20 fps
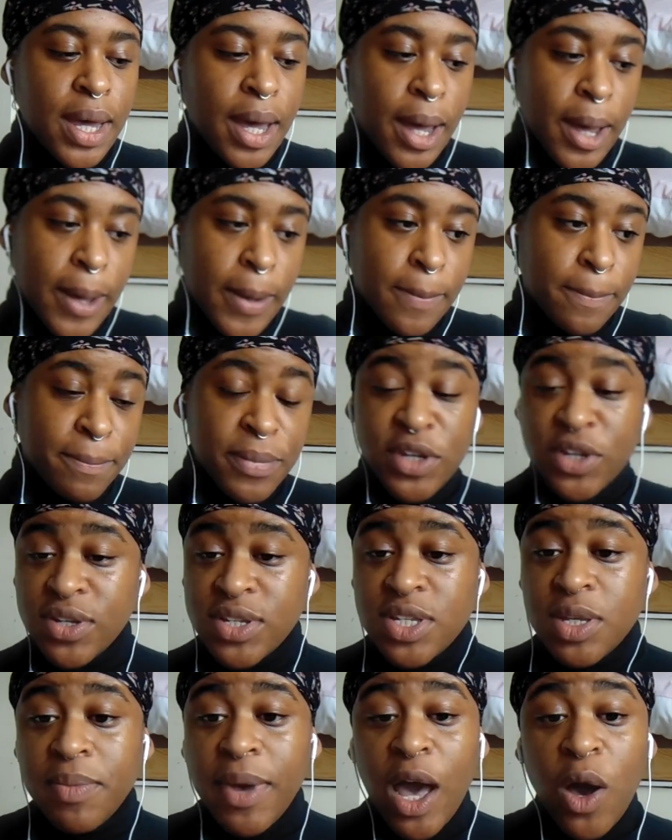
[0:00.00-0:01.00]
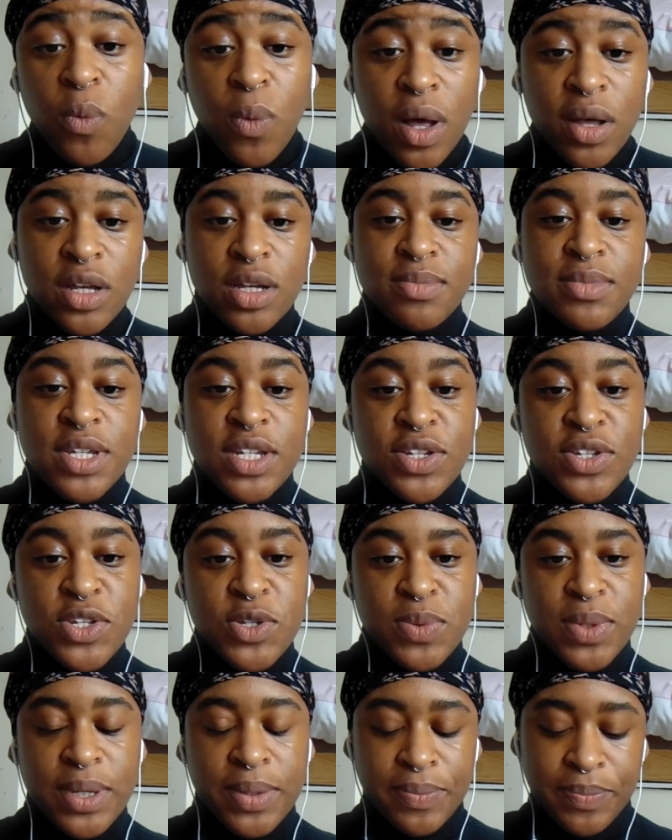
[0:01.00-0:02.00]
but you're somehow welcomed
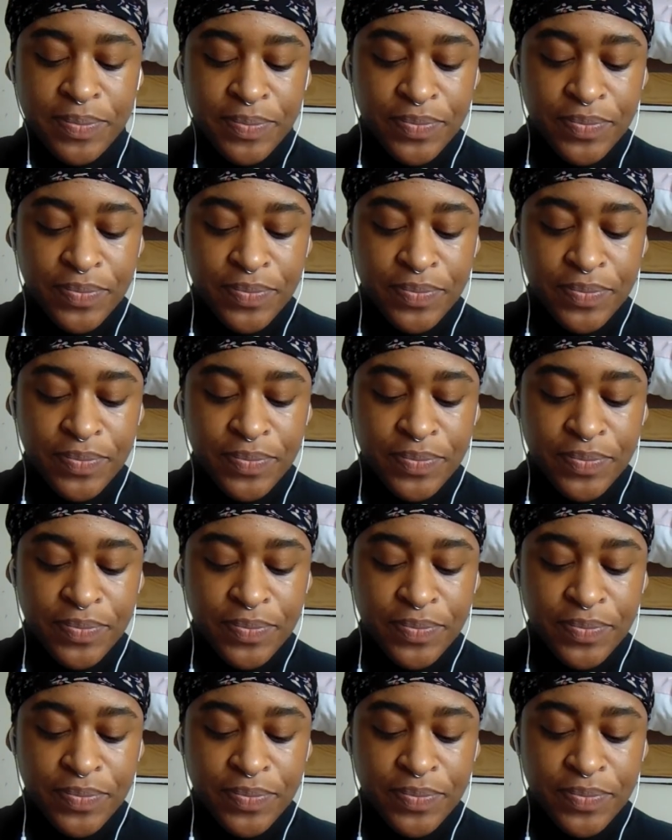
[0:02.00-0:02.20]
into it.